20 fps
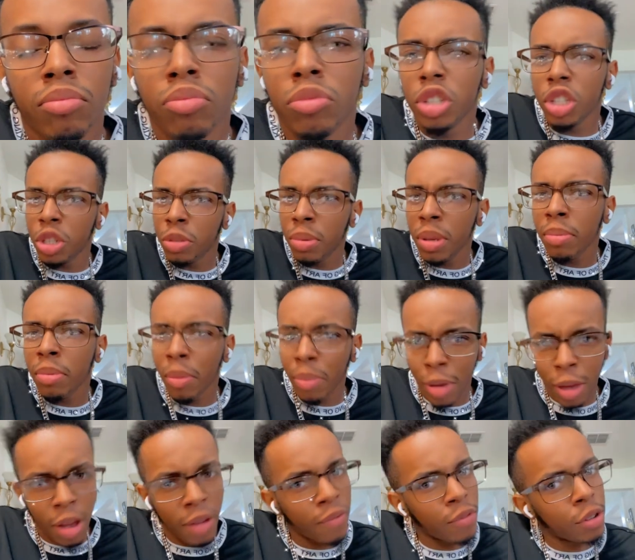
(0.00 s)
just be
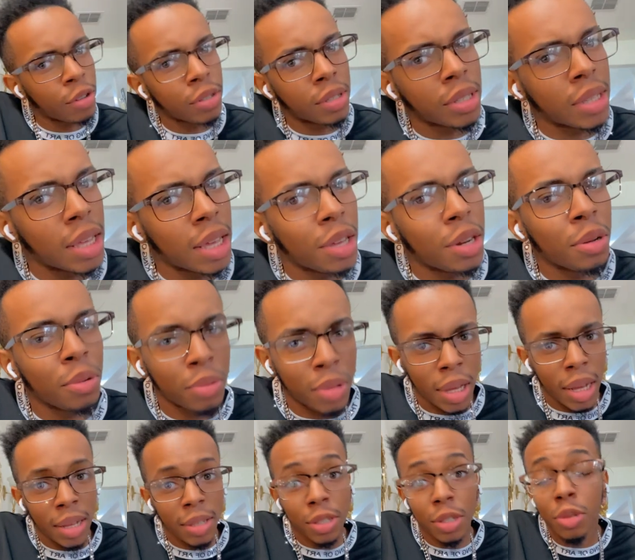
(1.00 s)
prepared for seeing new
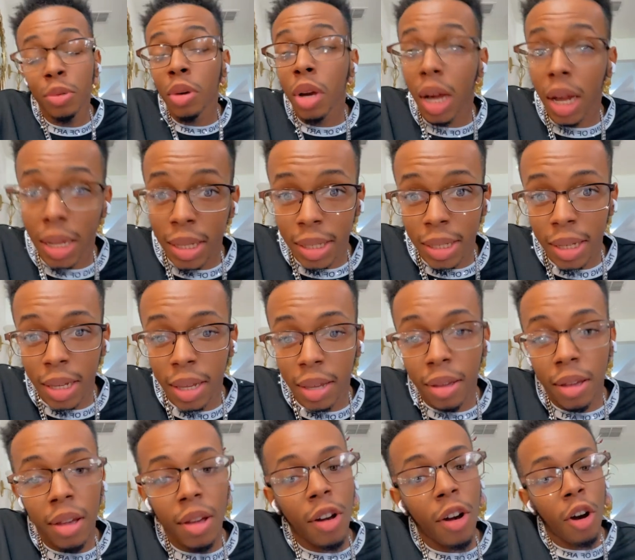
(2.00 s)
things, new content
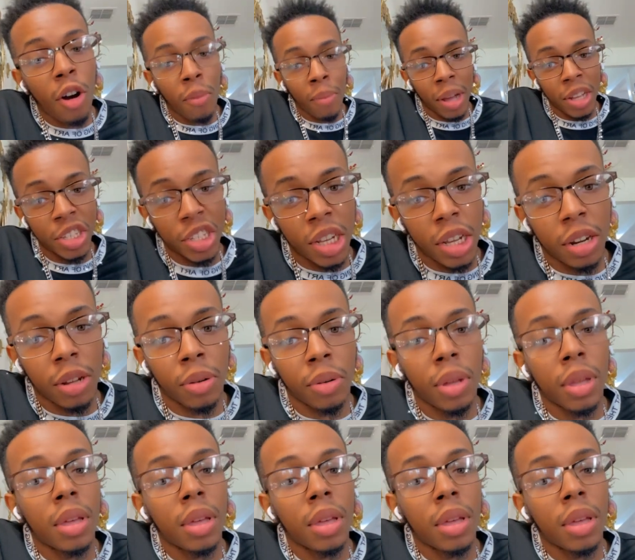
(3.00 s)
on my channel.